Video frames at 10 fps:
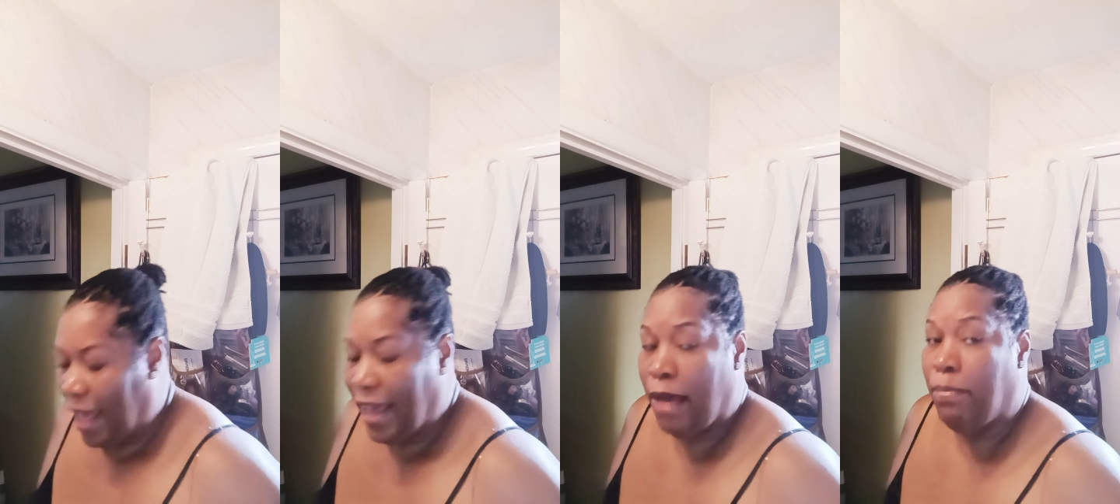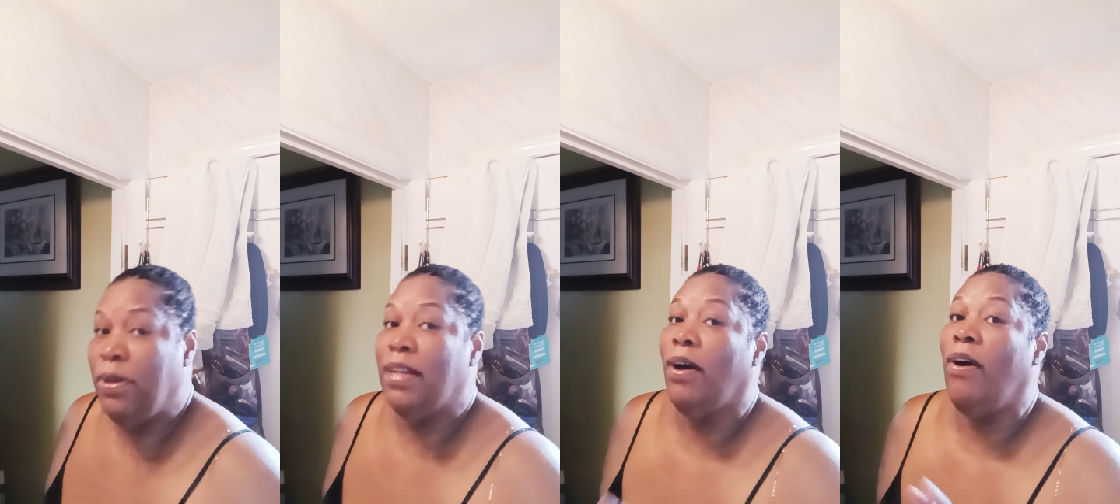gotta put it
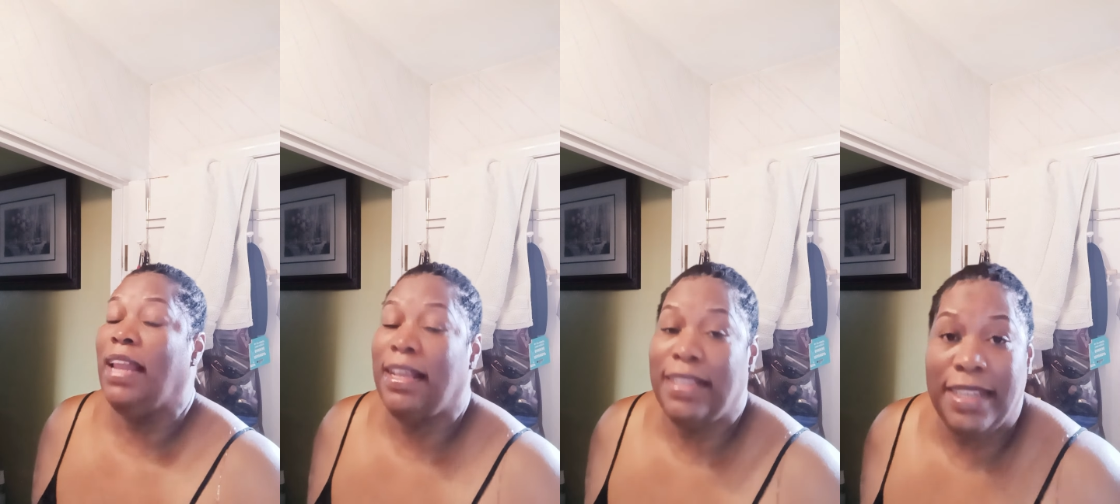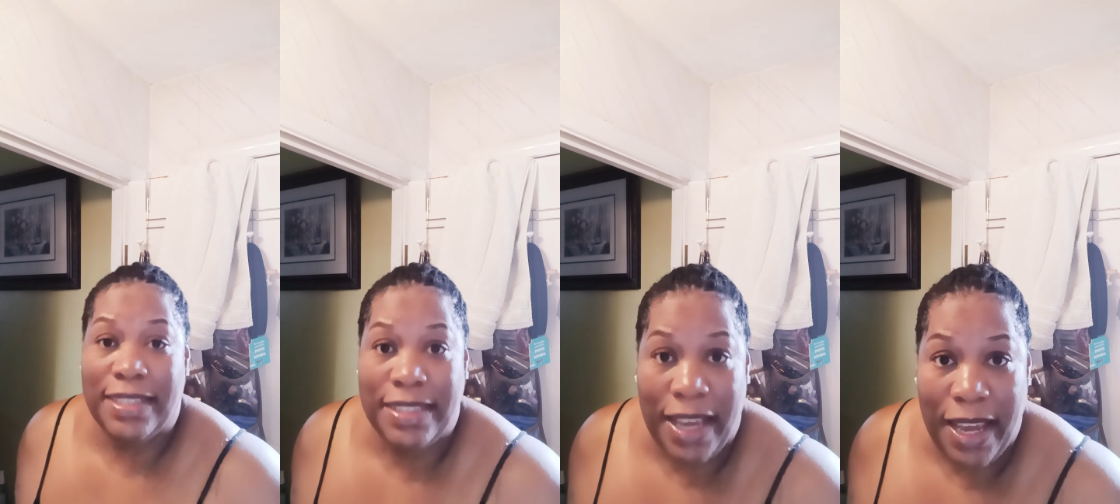all out there on the
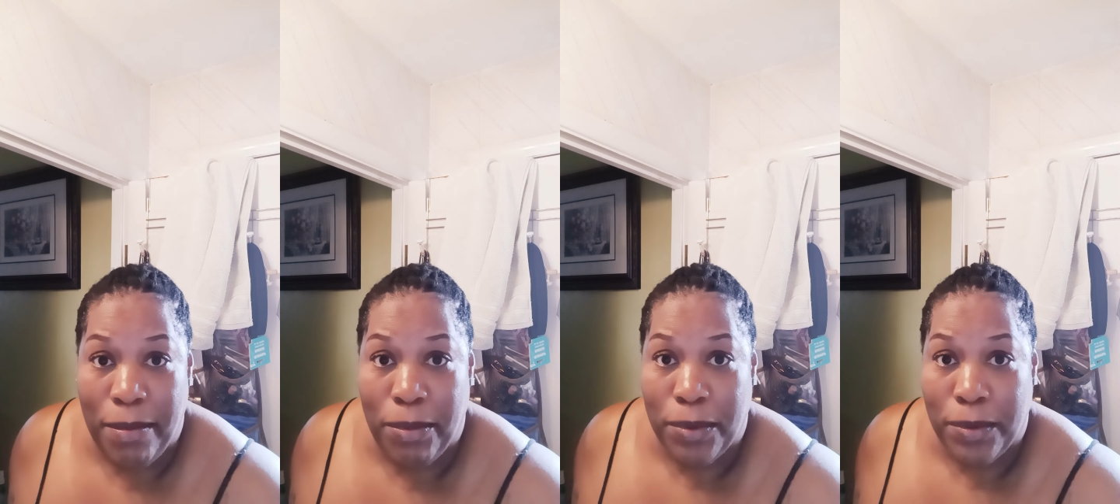table.